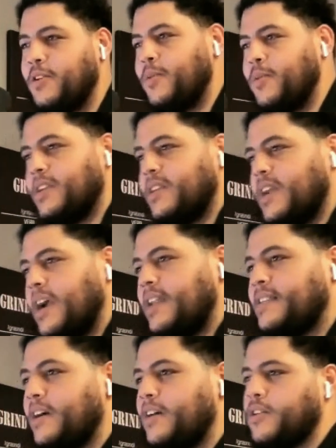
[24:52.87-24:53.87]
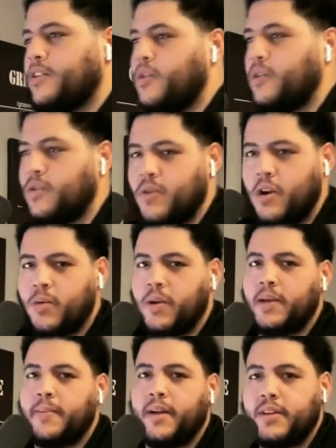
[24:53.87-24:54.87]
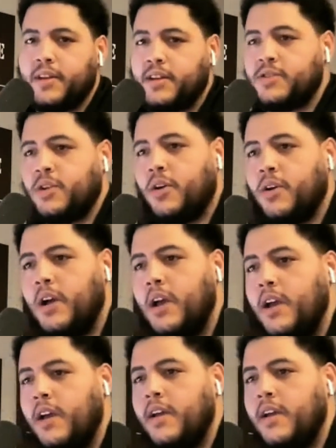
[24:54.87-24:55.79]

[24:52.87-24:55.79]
we can kind of tell they're going the wrong way about things. So